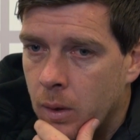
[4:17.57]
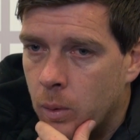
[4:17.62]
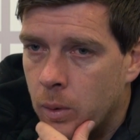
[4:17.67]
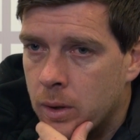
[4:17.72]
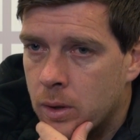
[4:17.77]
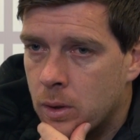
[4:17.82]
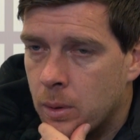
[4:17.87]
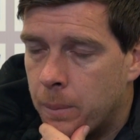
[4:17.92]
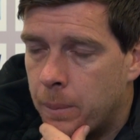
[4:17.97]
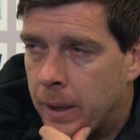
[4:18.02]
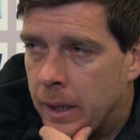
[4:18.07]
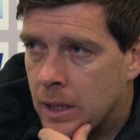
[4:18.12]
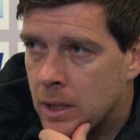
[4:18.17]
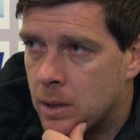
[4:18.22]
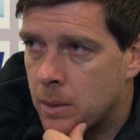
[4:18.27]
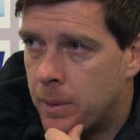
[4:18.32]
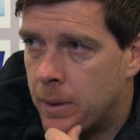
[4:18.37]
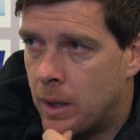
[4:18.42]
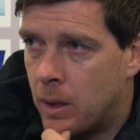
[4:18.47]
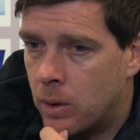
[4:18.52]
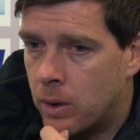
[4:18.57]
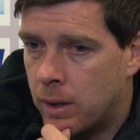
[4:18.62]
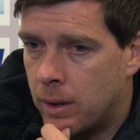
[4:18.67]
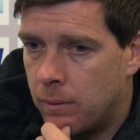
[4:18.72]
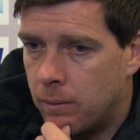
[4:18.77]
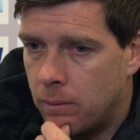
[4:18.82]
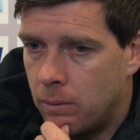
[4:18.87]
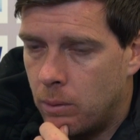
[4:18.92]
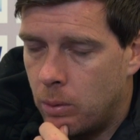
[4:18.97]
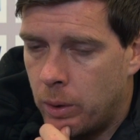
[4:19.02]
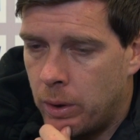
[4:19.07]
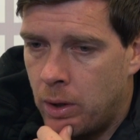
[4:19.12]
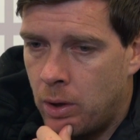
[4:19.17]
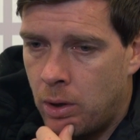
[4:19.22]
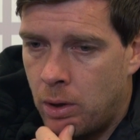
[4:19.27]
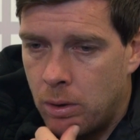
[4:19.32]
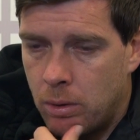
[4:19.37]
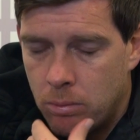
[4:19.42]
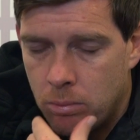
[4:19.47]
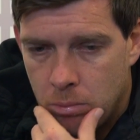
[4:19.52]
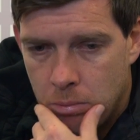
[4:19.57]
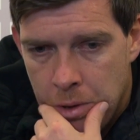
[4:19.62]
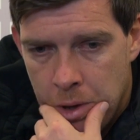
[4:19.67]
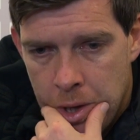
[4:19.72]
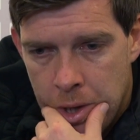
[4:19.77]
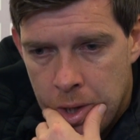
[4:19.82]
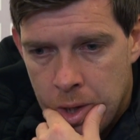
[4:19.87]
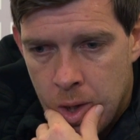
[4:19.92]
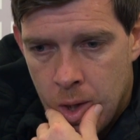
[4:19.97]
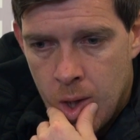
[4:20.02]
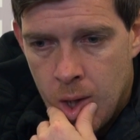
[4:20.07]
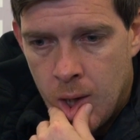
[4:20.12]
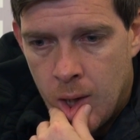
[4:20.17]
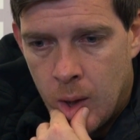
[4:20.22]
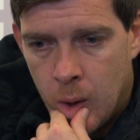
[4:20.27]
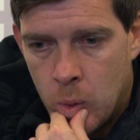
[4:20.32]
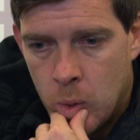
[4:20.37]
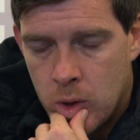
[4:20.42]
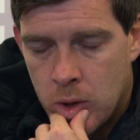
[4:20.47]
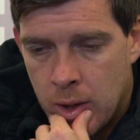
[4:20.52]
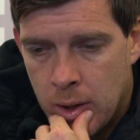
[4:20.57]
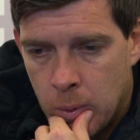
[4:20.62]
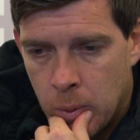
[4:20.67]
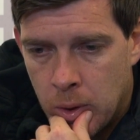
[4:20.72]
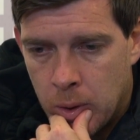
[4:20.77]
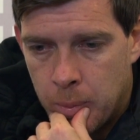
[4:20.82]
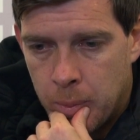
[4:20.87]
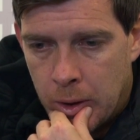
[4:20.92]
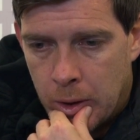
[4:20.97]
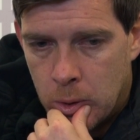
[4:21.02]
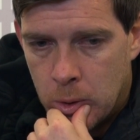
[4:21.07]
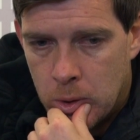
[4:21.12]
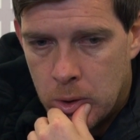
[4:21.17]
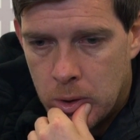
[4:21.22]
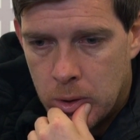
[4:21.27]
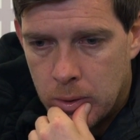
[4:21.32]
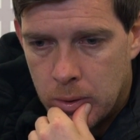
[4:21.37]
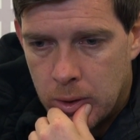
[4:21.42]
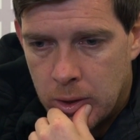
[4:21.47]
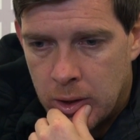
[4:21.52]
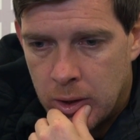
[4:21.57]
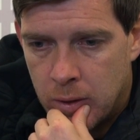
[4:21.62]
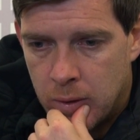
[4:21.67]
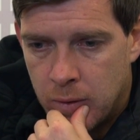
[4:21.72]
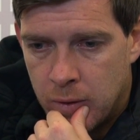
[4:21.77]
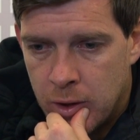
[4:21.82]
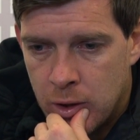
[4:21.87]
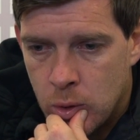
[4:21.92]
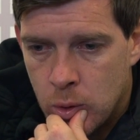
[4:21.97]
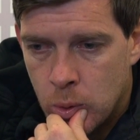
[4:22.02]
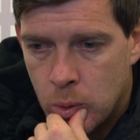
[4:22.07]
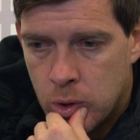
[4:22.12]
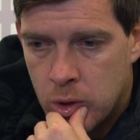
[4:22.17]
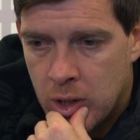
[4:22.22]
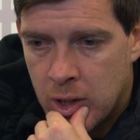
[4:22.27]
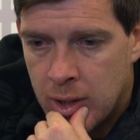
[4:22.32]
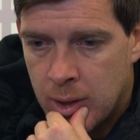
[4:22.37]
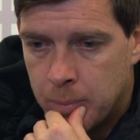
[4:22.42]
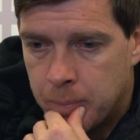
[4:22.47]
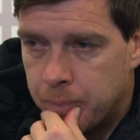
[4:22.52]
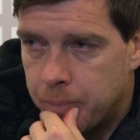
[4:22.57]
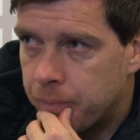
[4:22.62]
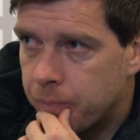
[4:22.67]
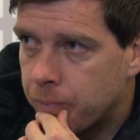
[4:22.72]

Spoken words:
with some pace about it. We're not, I wouldn't say we're the most individual team.